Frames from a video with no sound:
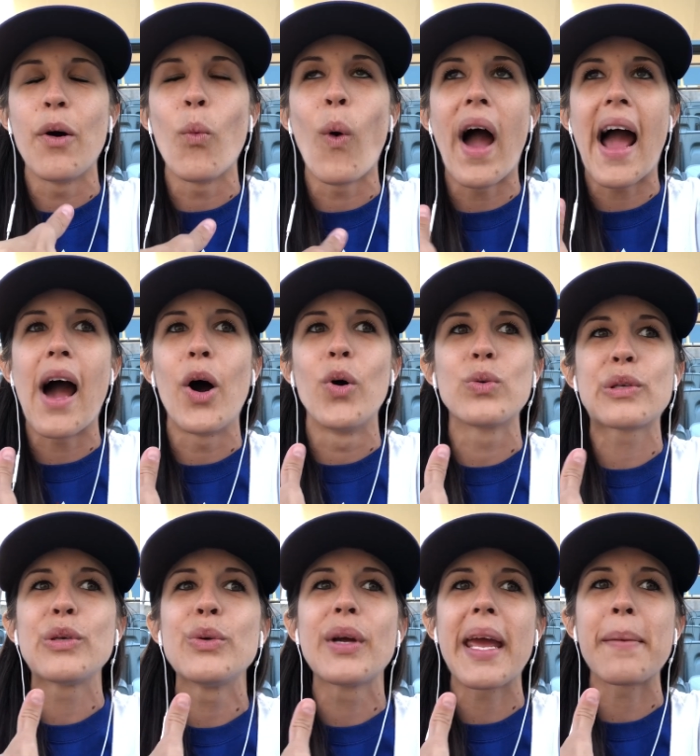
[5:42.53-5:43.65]
wow,
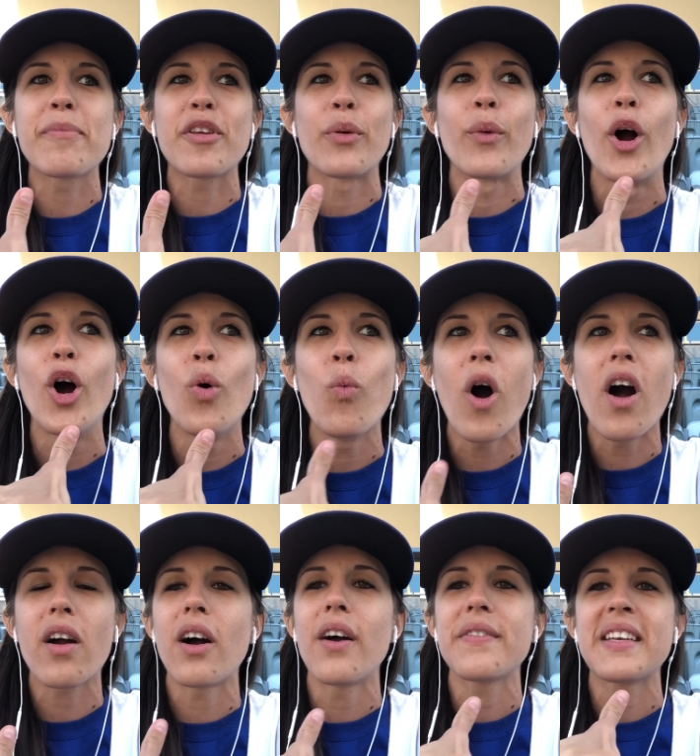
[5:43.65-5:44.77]
two games in a row, walk
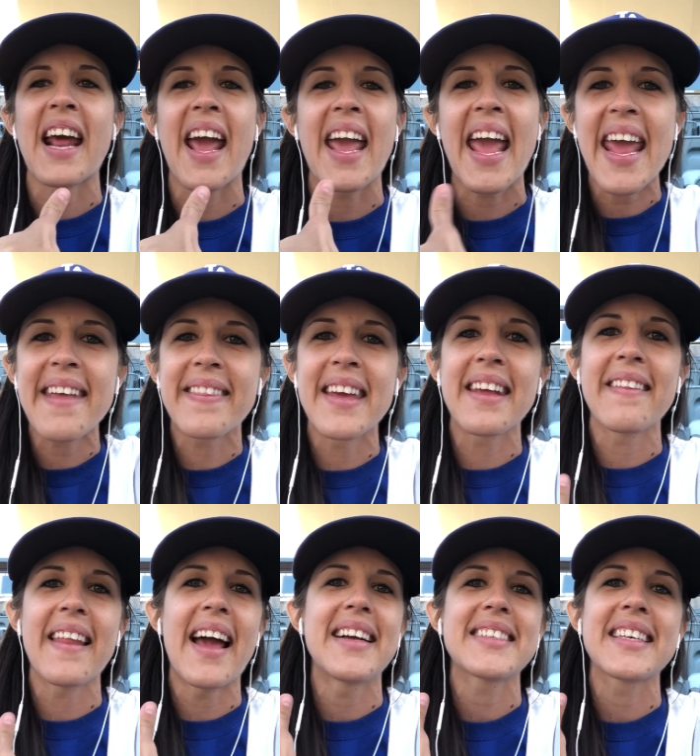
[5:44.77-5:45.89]
off tonight, eighth inning
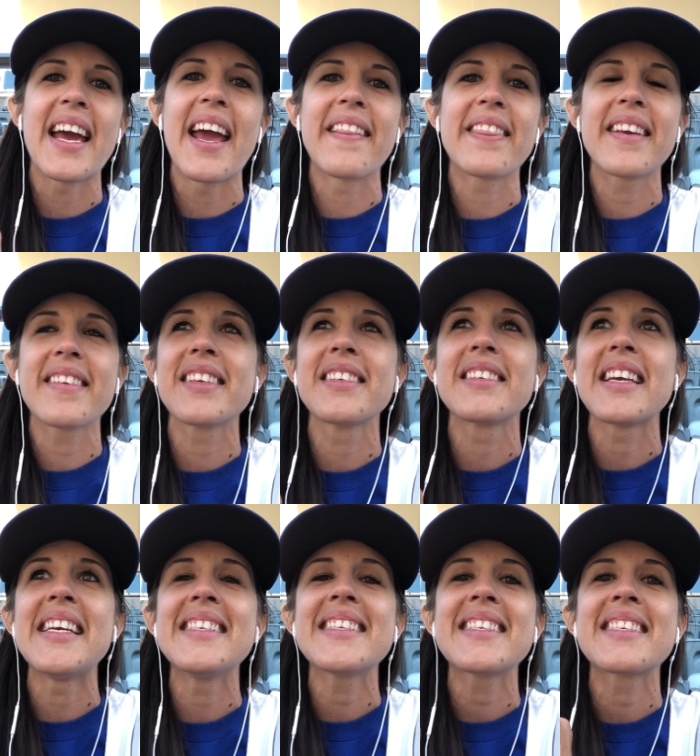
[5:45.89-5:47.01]
last night. This is
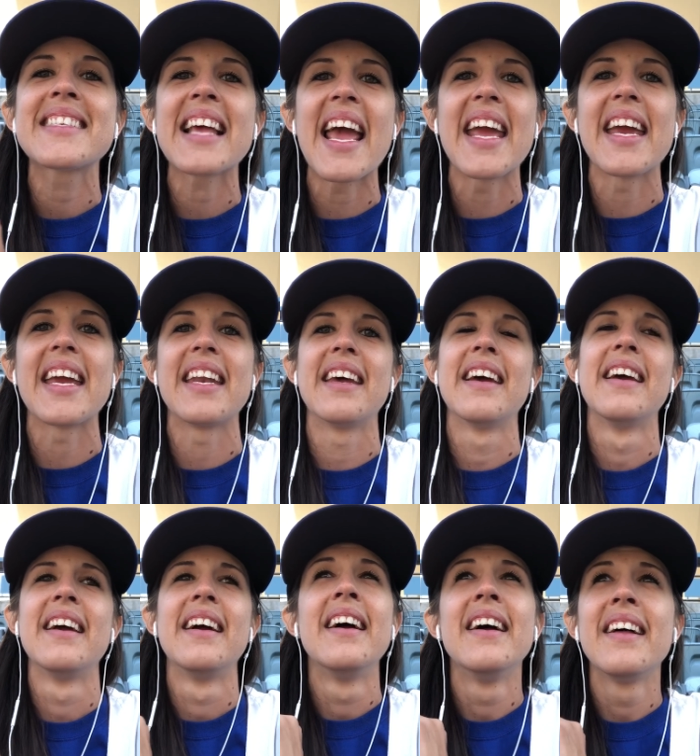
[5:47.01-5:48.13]
insane.
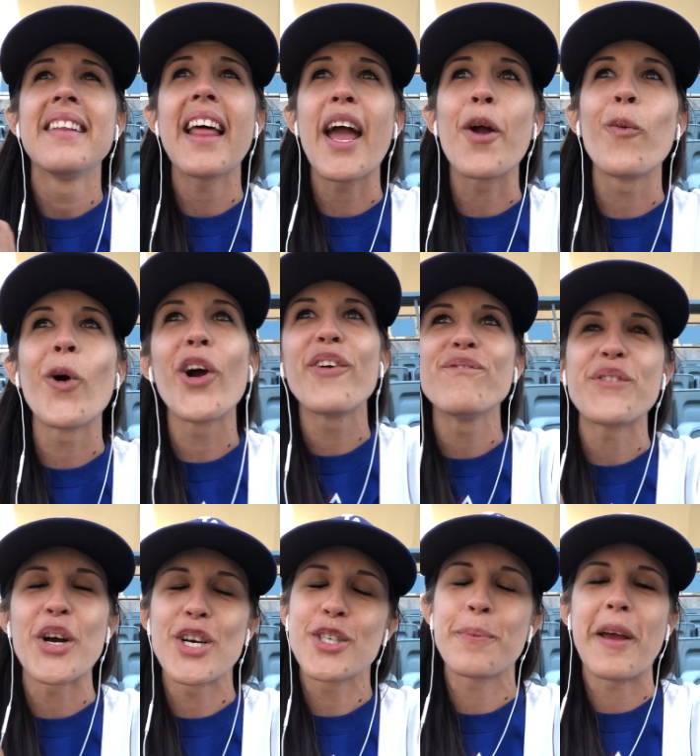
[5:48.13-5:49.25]
Like we're in
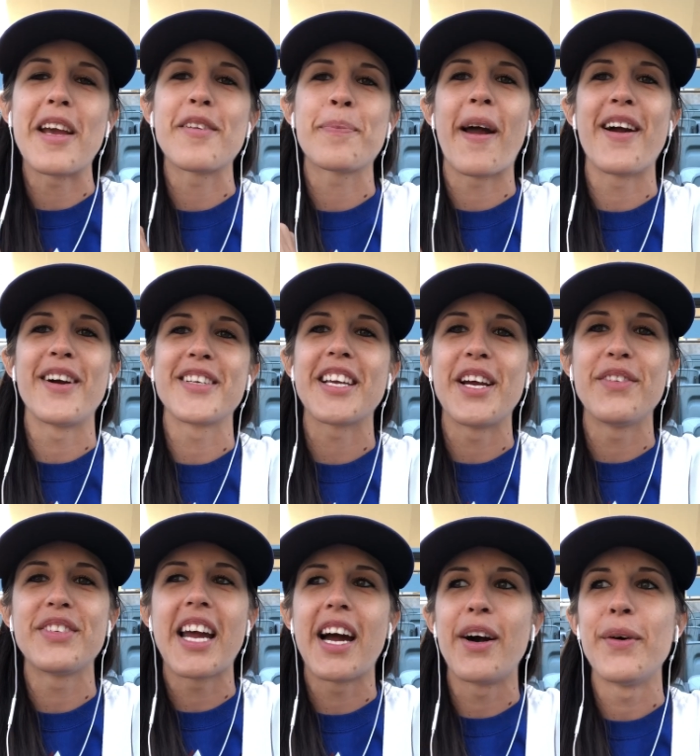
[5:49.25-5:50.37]
first place by ourselves
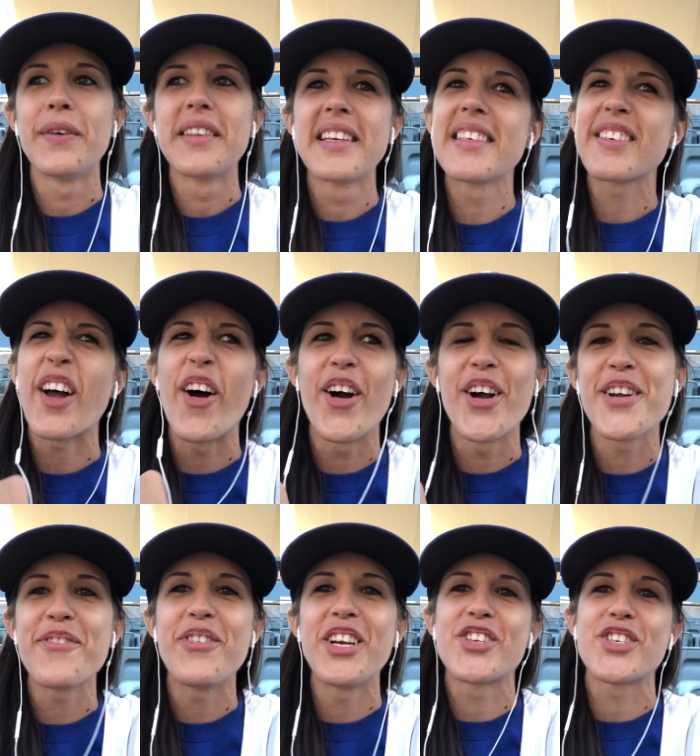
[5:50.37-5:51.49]
now. This is our
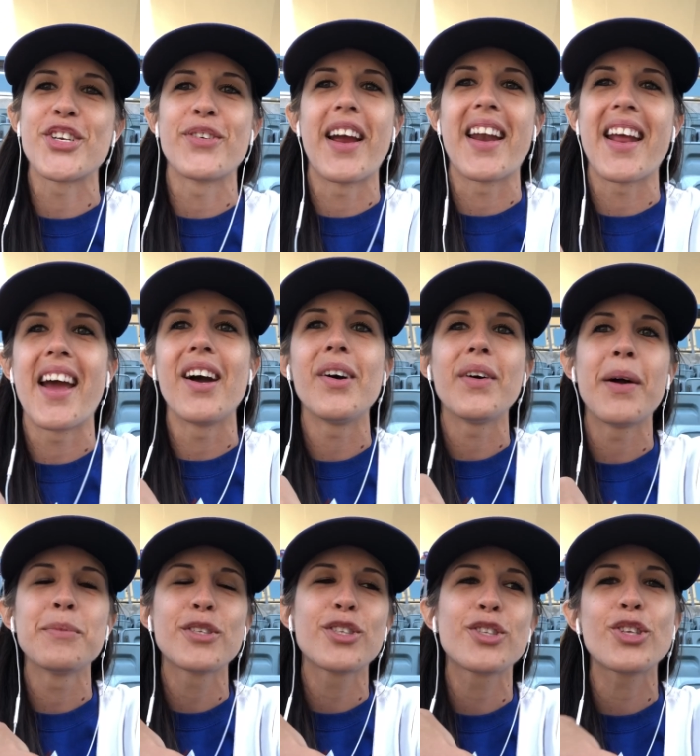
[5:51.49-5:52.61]
division right now.
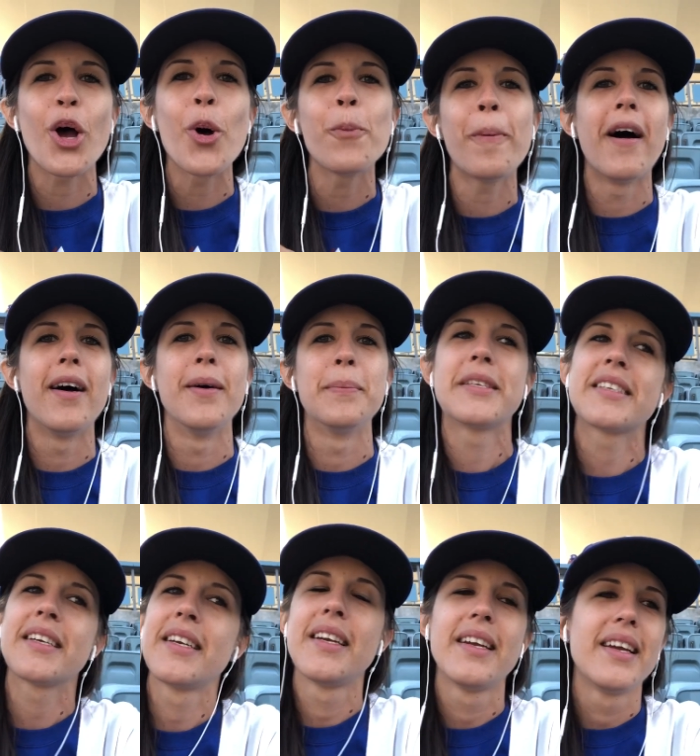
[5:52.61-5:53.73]
I'm so pumped.
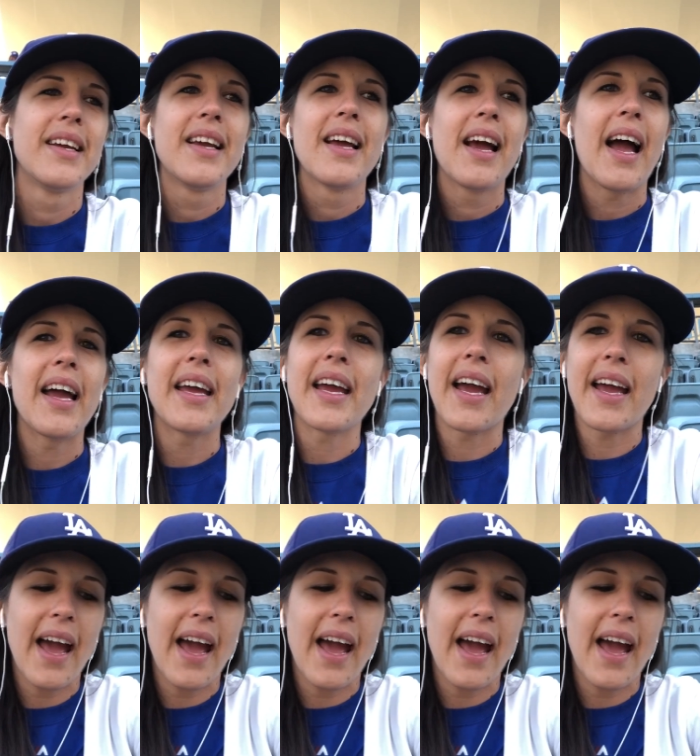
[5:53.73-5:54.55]
I, I